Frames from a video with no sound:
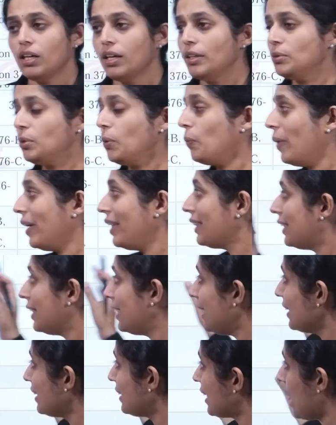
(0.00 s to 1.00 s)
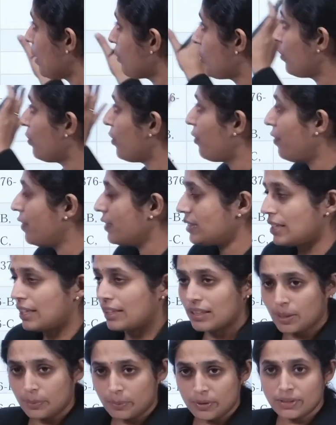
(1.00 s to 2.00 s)
So, when these types of offences are
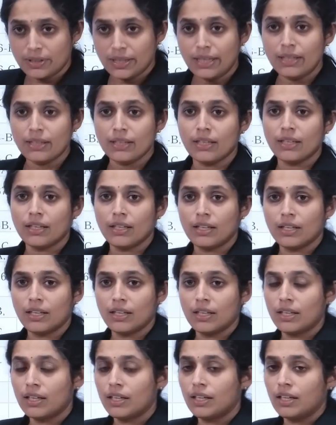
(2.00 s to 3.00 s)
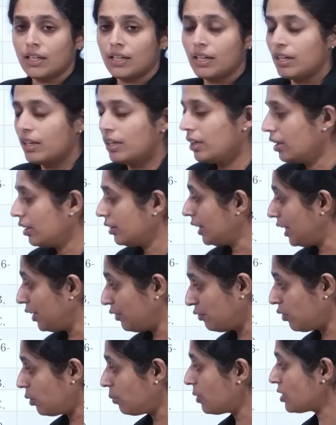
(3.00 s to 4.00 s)
committed, the
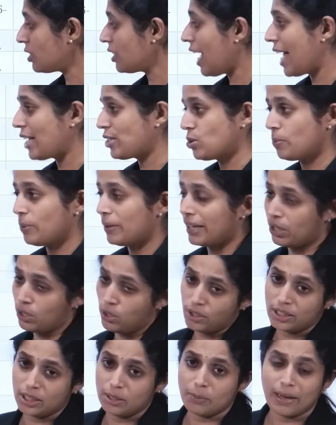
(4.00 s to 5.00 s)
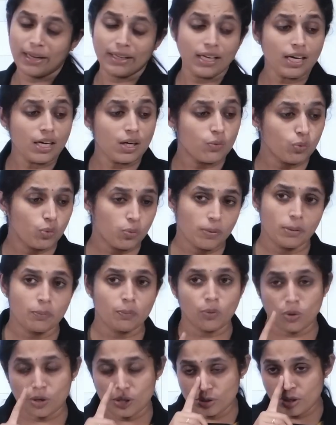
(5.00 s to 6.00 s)
information has to be recorded by a woman
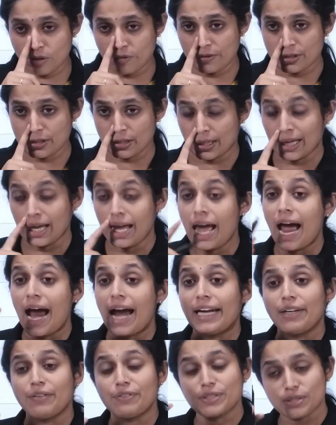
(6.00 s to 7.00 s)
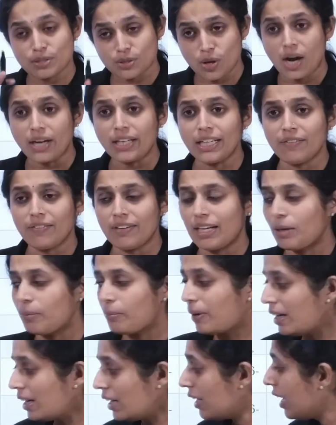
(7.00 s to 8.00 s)
police officer, and if it is not
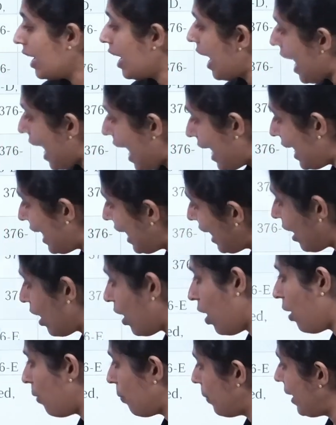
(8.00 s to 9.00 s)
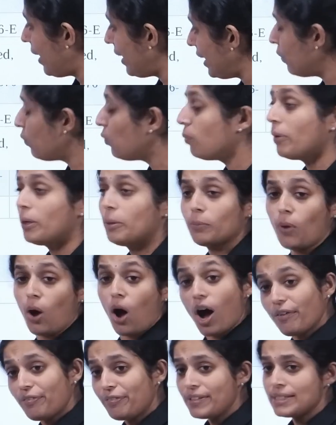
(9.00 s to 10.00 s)
available, any woman
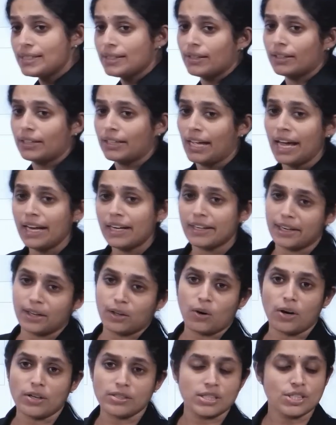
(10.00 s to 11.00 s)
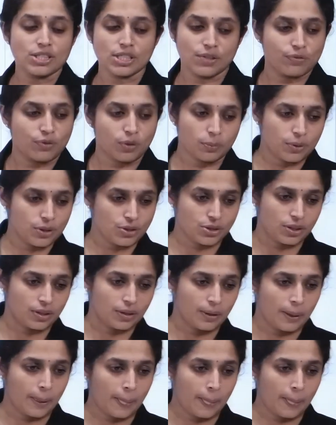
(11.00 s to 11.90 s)
officer can record such information.